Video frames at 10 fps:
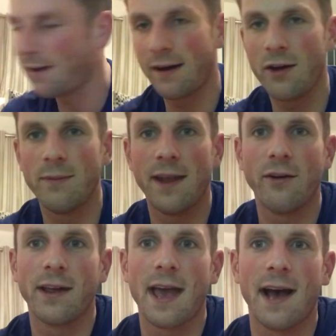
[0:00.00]
I hope they're
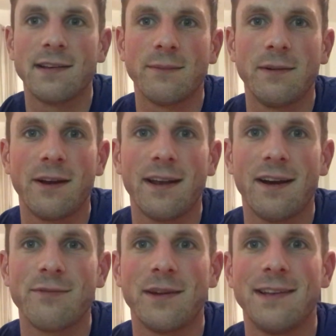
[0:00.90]
not the cats. I'm looking
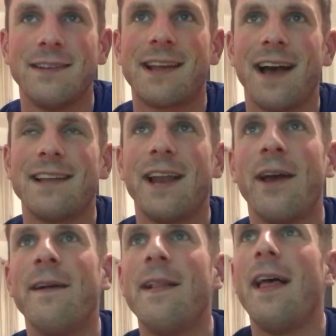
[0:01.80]
after my sister's cats.
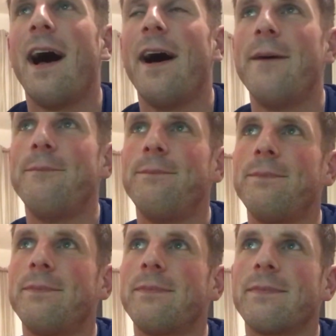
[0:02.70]
Anyway,
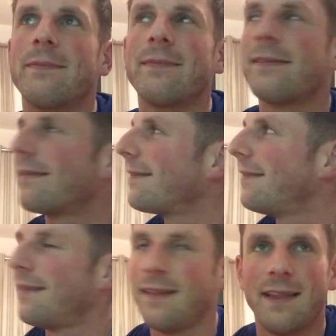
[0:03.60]

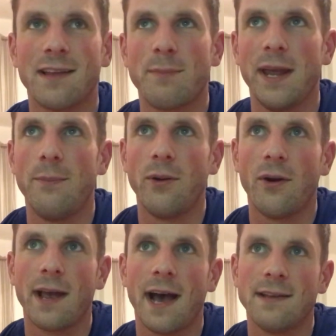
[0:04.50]
that's people,
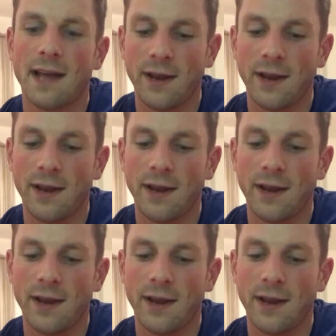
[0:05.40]
not cats.